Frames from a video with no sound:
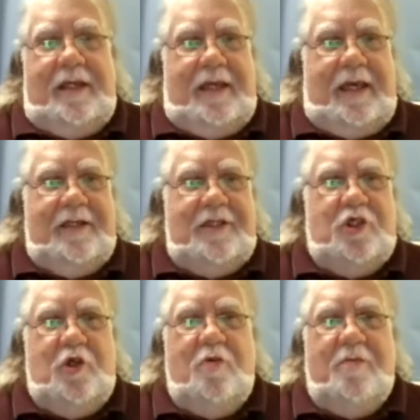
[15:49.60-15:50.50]
had his
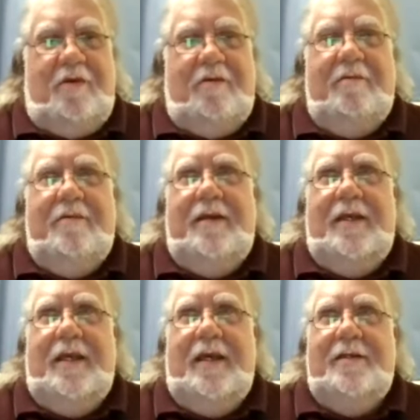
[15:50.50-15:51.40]
humor,
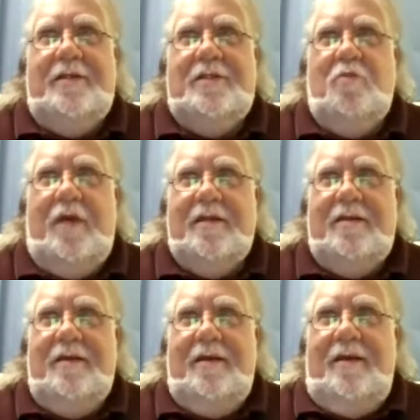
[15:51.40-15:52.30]
he had his wit.
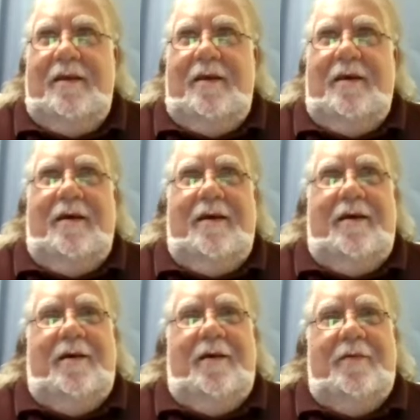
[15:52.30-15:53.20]

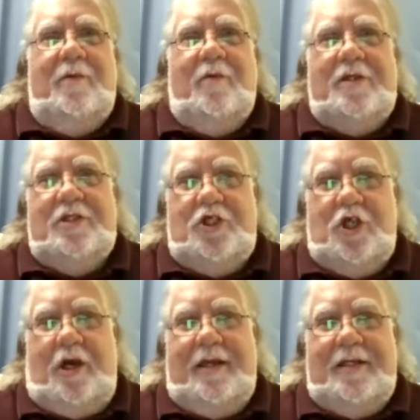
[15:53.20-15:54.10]
He wasn't
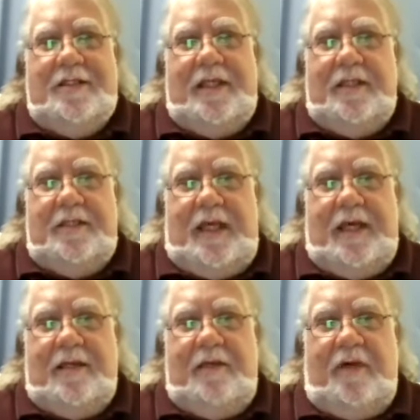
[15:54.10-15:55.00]
shy to say
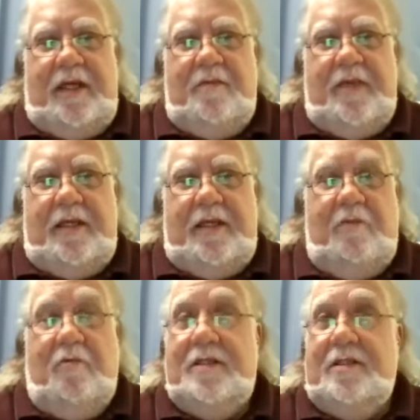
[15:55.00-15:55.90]
exactly what he meant. He
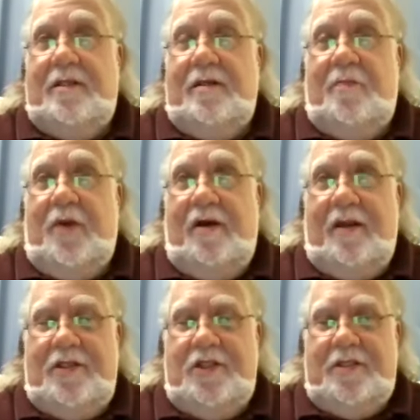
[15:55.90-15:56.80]
wasn't an
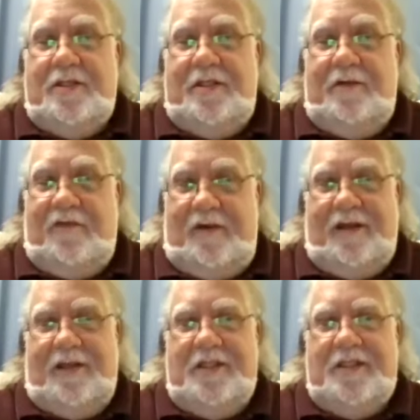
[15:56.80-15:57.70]
apologist,
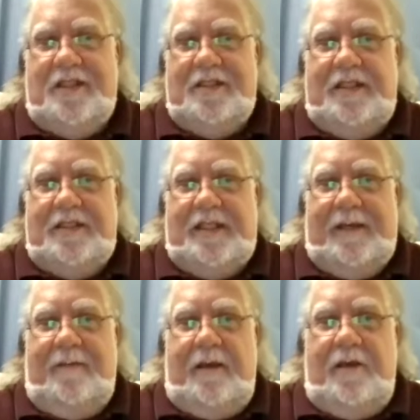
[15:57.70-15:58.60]
as he
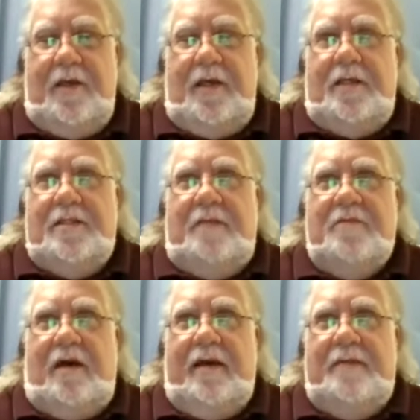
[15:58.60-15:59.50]
said.
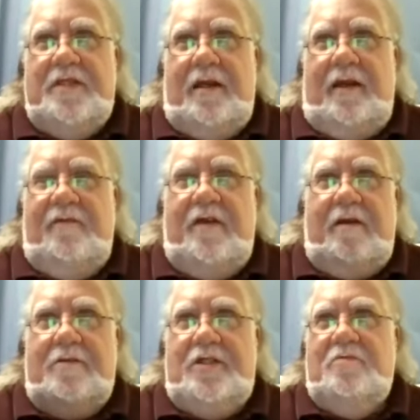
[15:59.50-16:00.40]
Sometimes that I
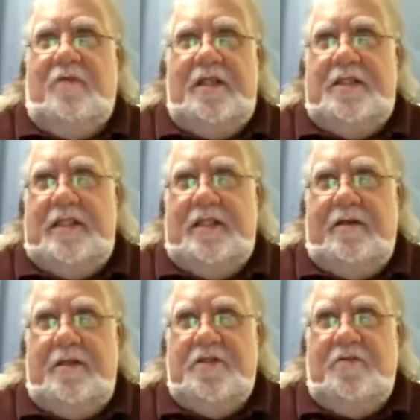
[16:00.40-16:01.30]
feared, geez, one of these days I'm
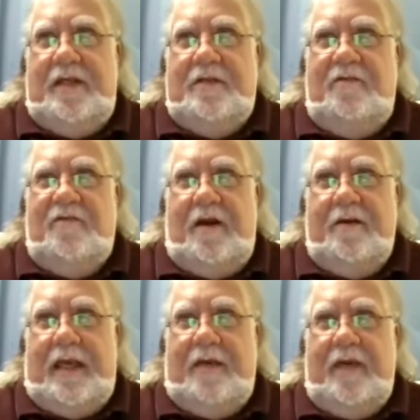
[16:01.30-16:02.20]
going to stray too far that way,